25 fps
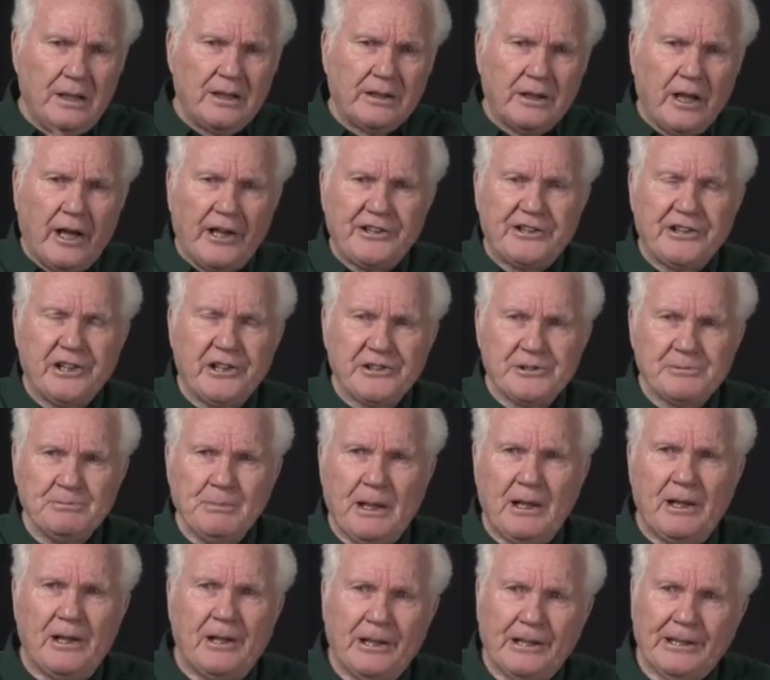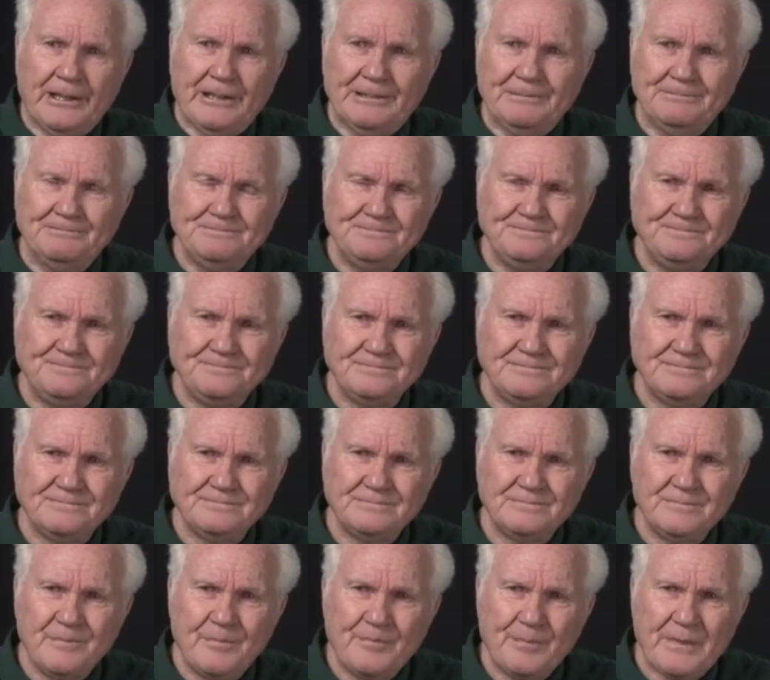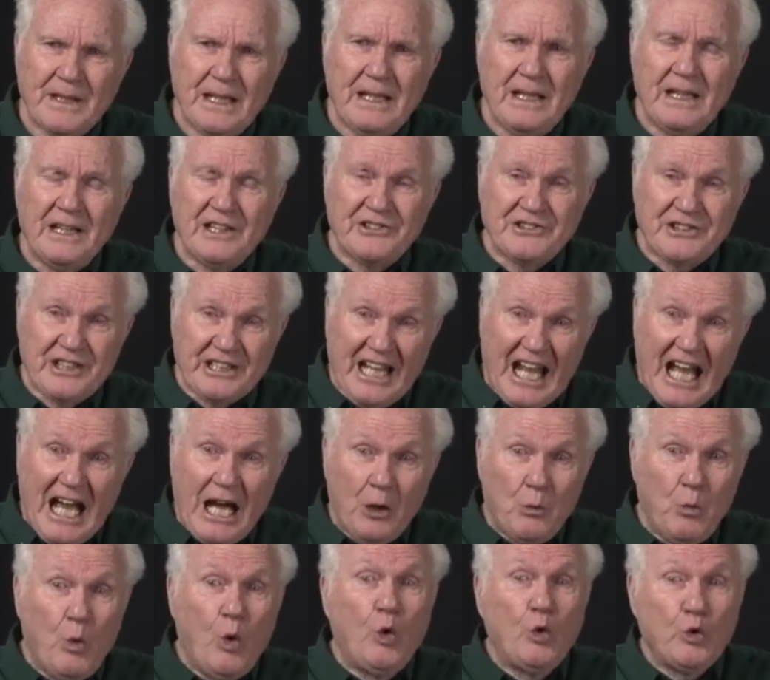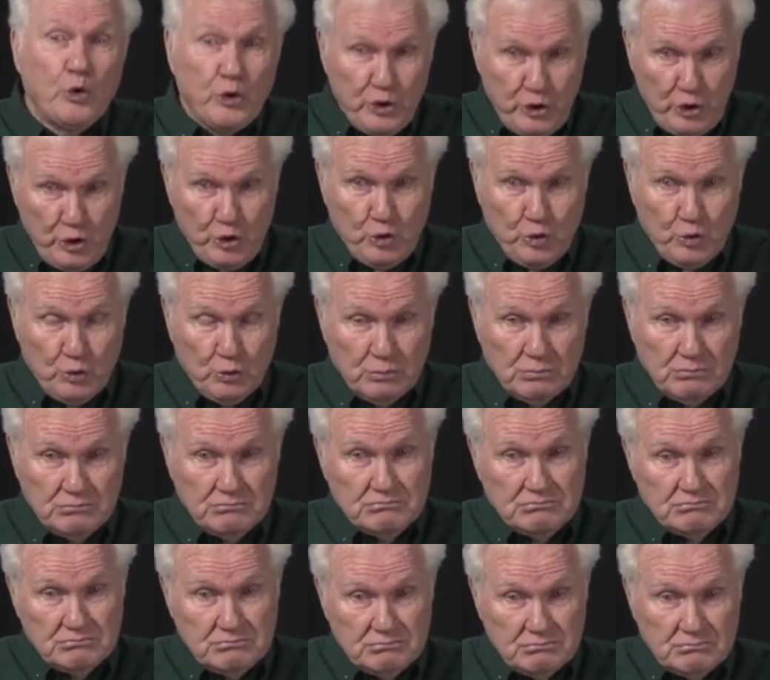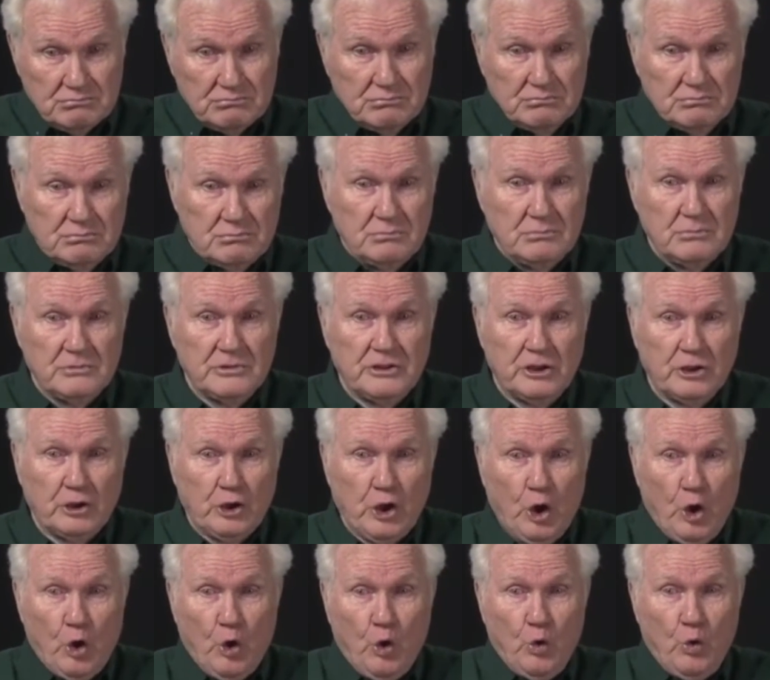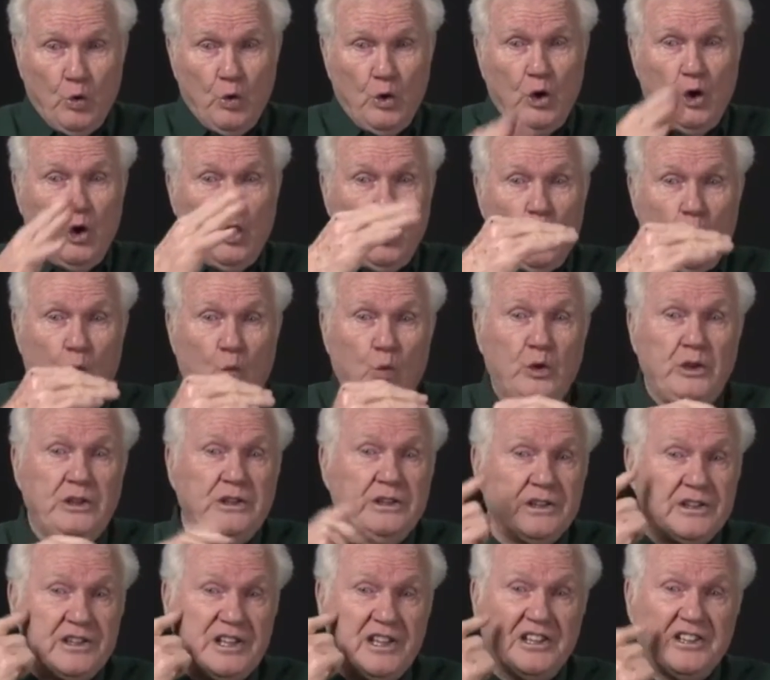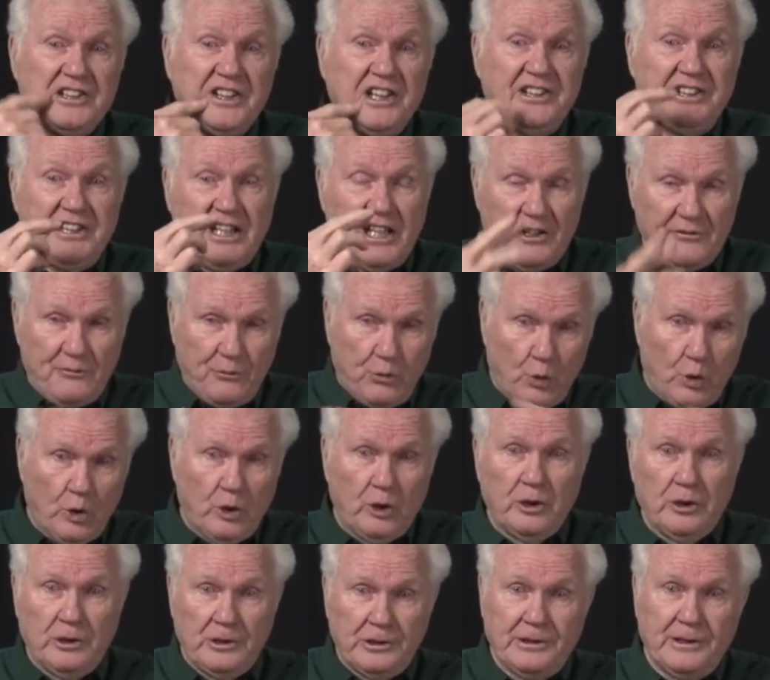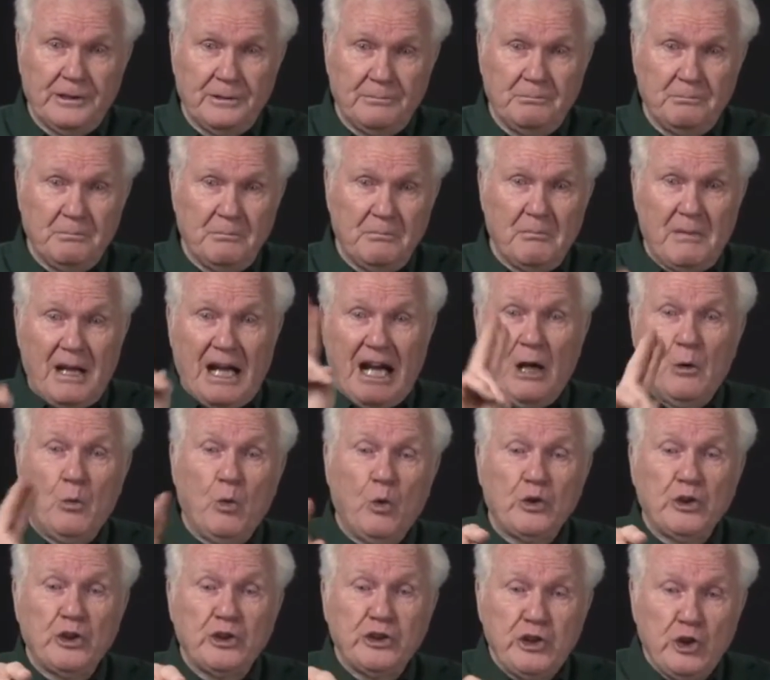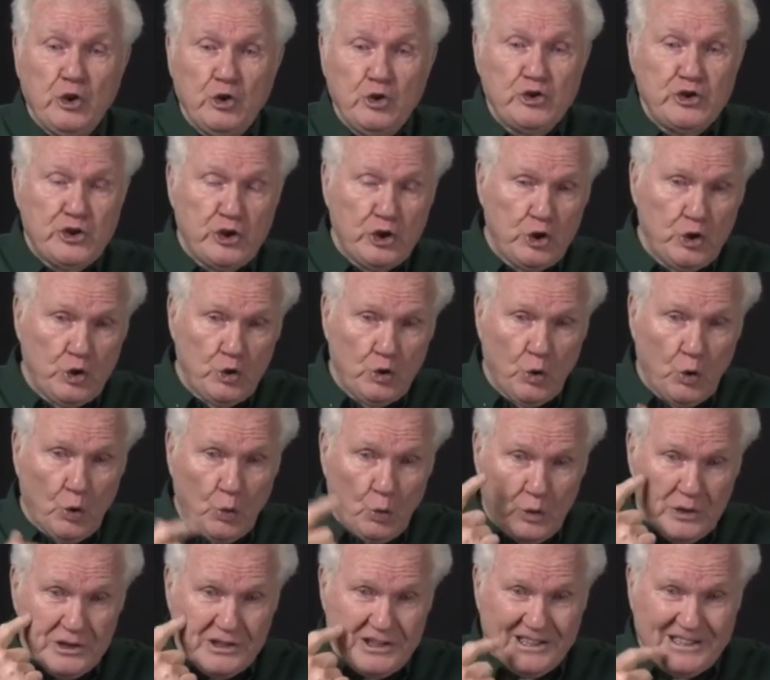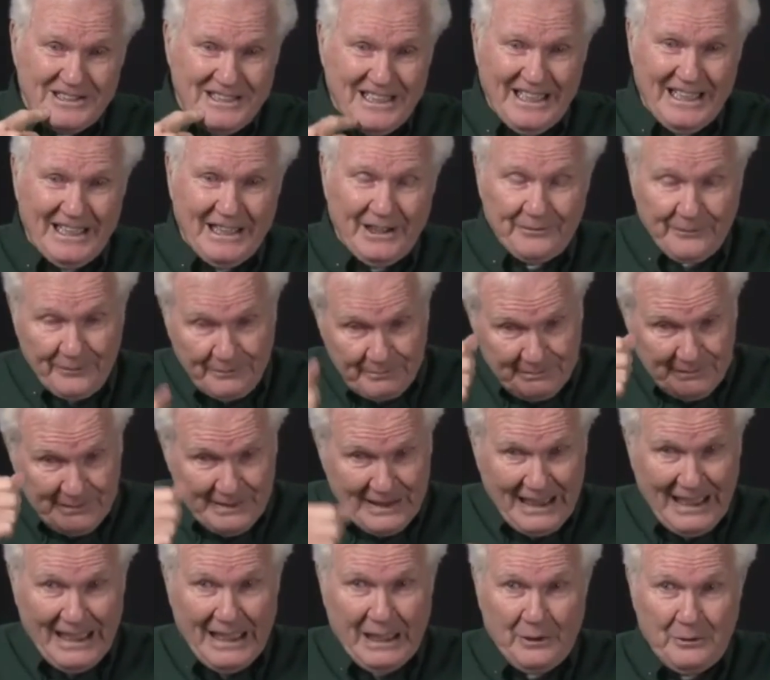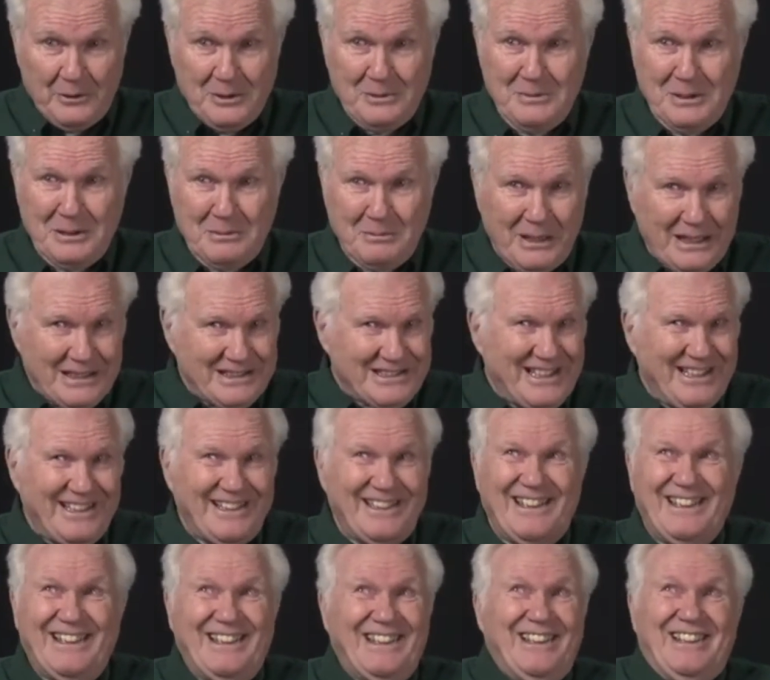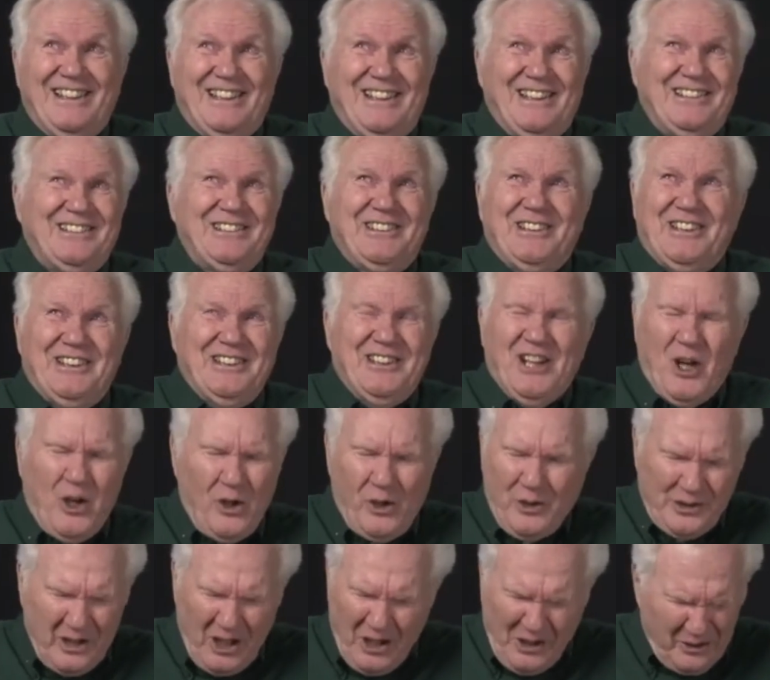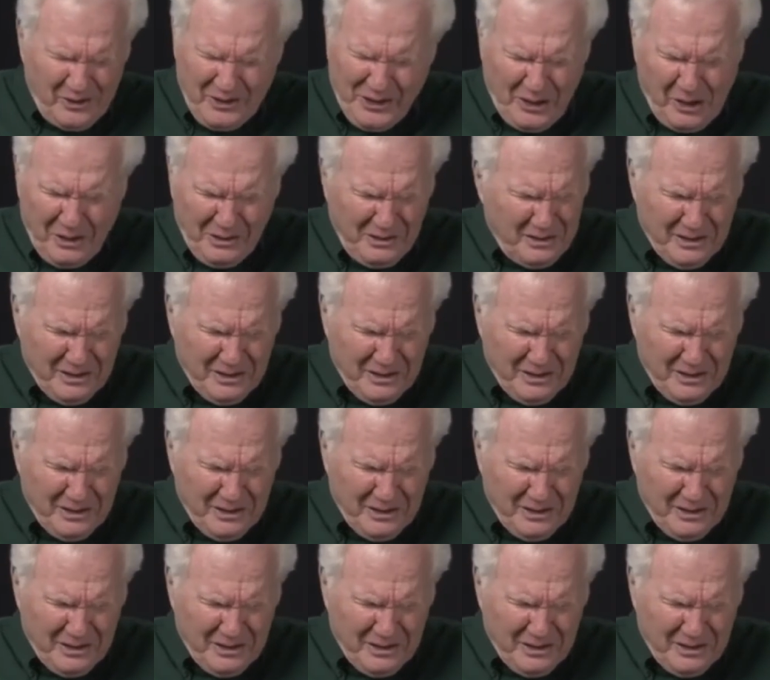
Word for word: God touched my heart and said, I want you to go with the deaf world. I want to use you with the deaf. I remember I said, No, no, no.